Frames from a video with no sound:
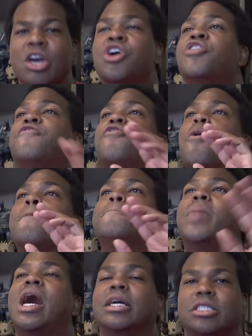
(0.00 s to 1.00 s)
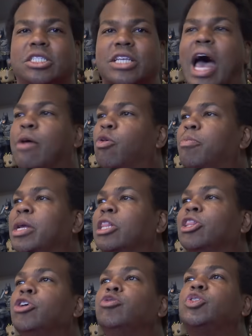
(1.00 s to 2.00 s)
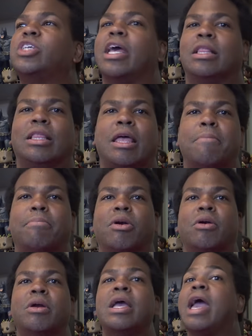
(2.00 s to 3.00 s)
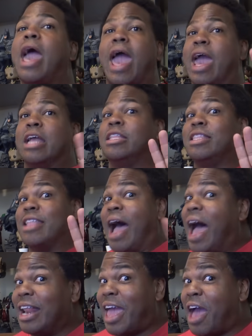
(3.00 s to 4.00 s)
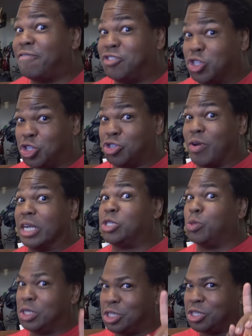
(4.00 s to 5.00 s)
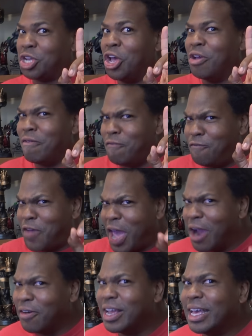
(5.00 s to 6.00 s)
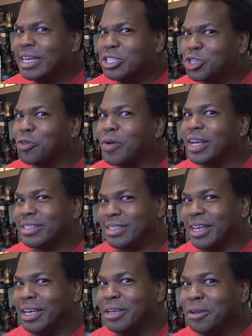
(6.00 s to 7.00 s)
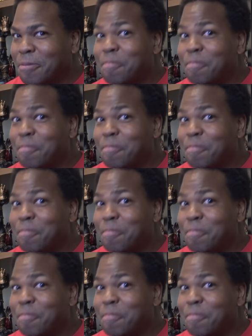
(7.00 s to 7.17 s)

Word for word: For months, I will be loose and limber and not have to stretch, which is very interesting.